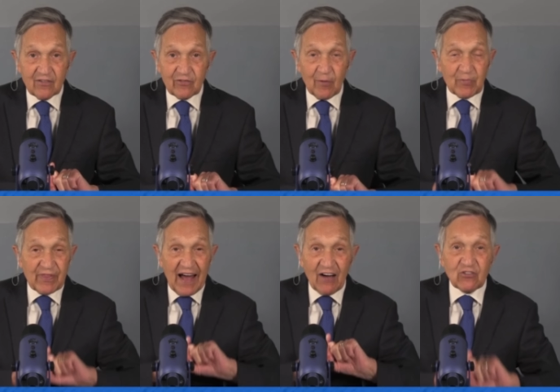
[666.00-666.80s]
from
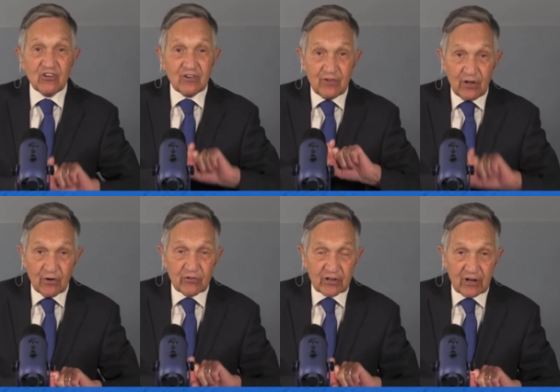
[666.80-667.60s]
thousands of
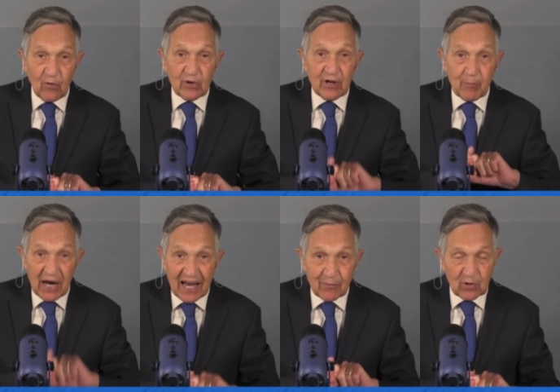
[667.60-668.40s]
years ago in the
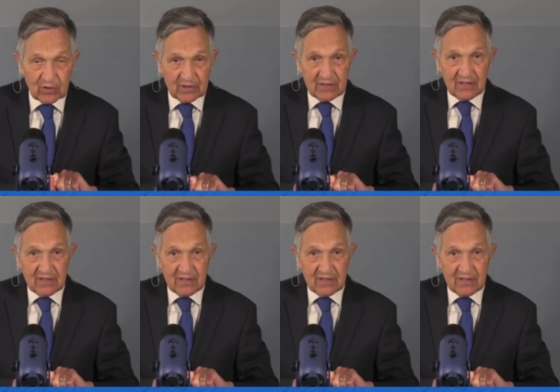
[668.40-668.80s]
Bible.